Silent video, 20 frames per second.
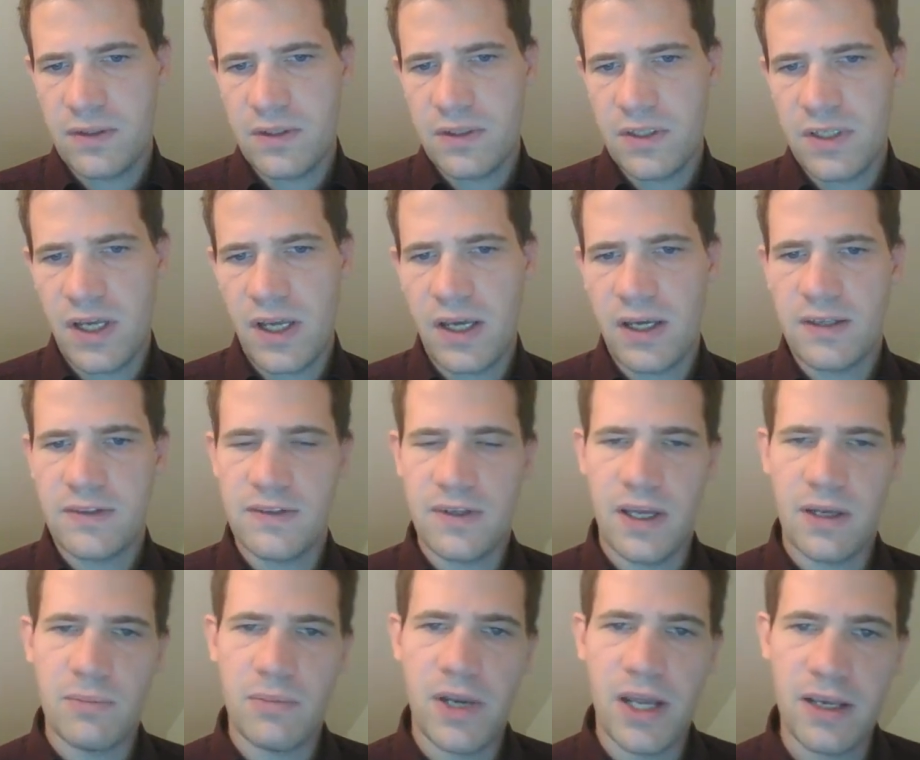takes,
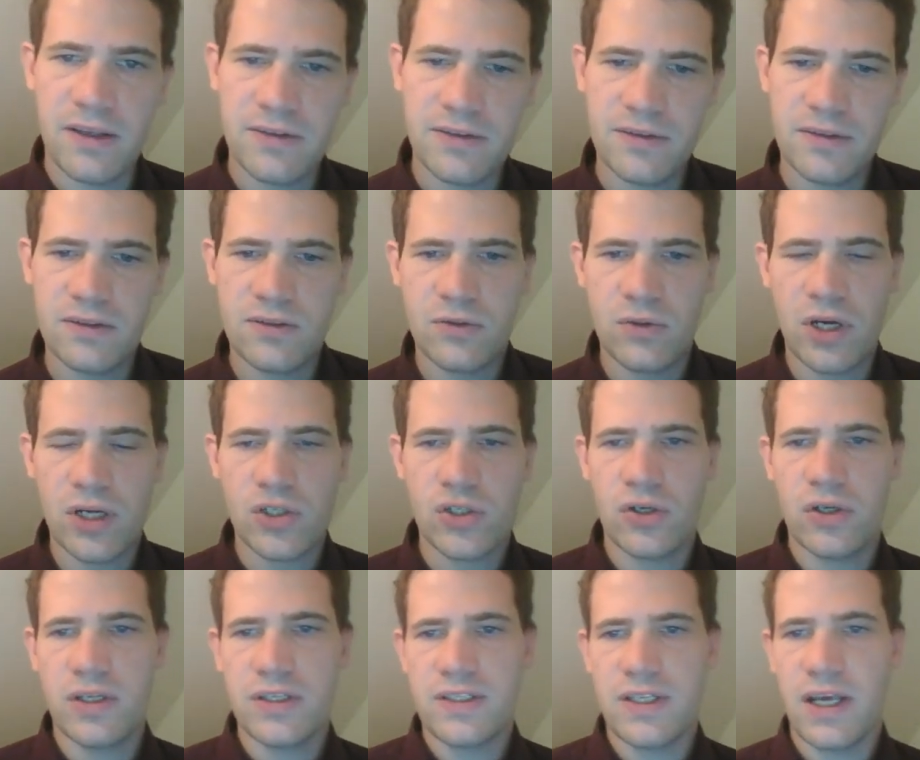and black's
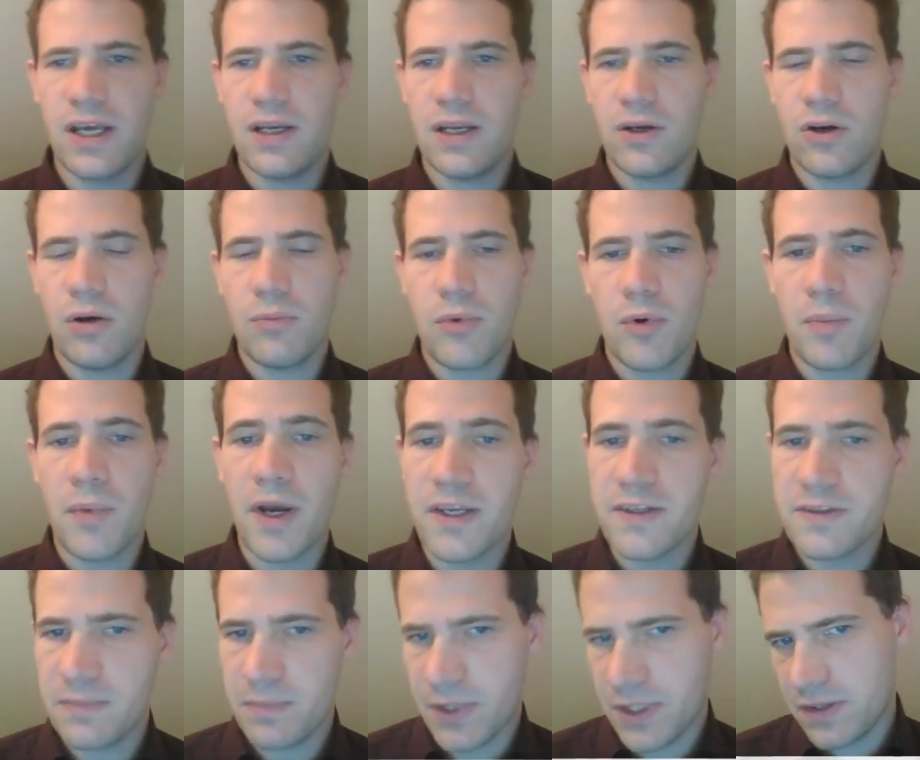structure is slightly
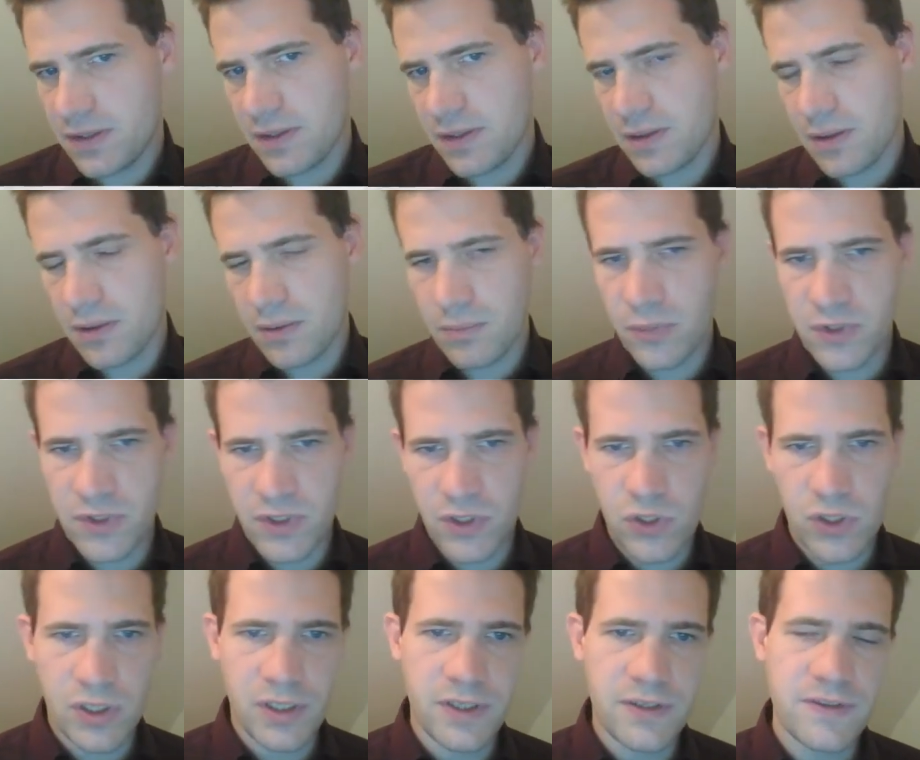compromised, but the
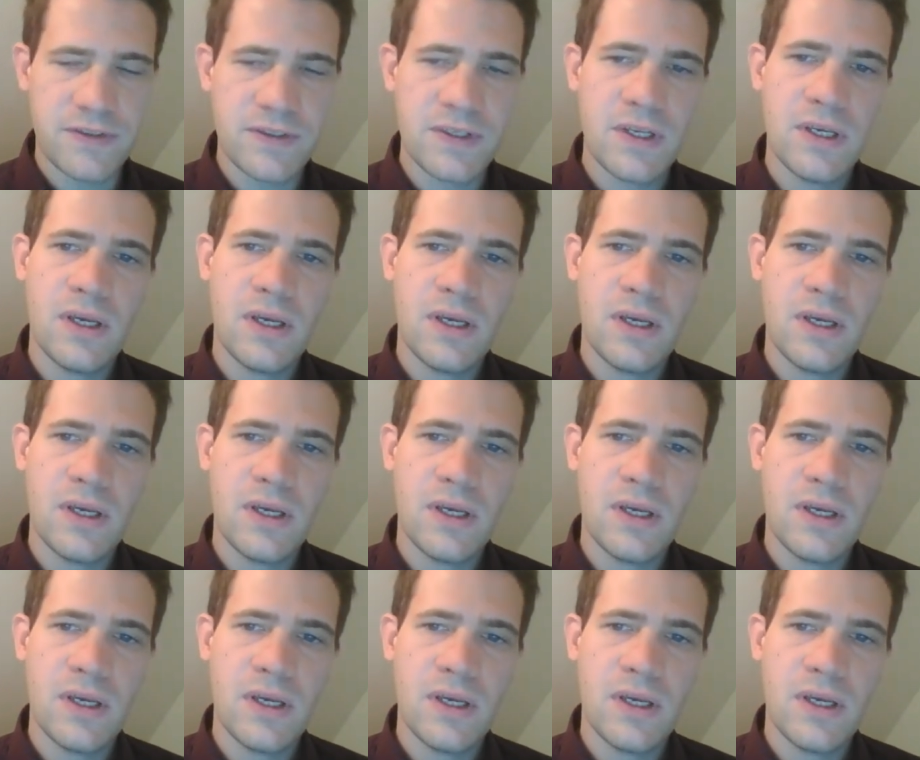position is